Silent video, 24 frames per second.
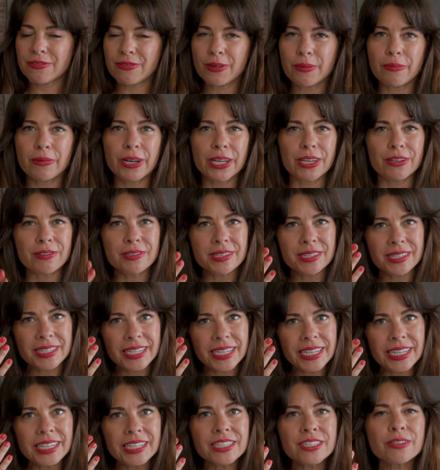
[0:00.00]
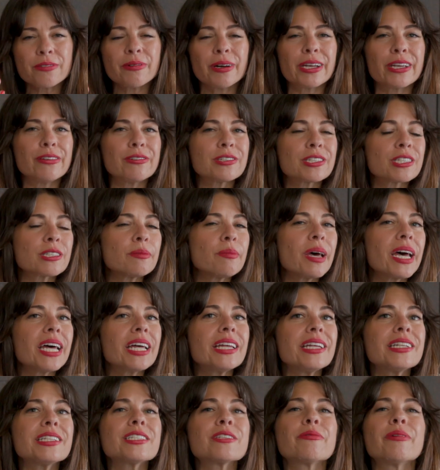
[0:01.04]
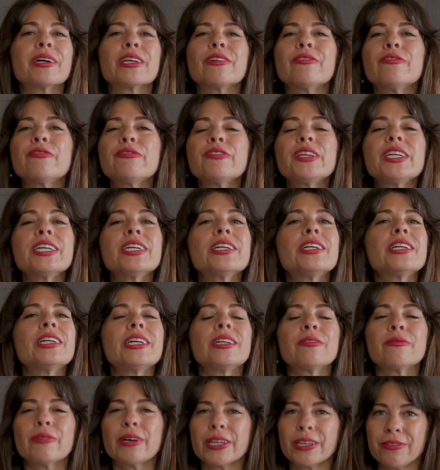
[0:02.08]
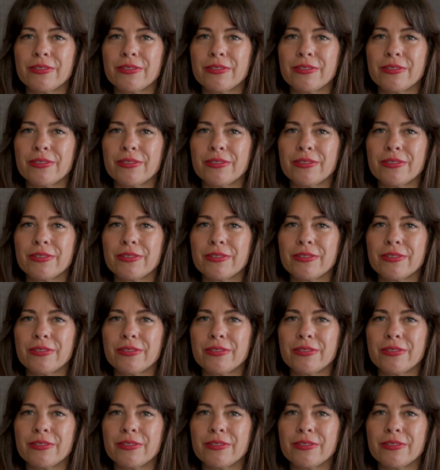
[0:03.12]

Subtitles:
from what you see, to what you smell, to what you feel, and what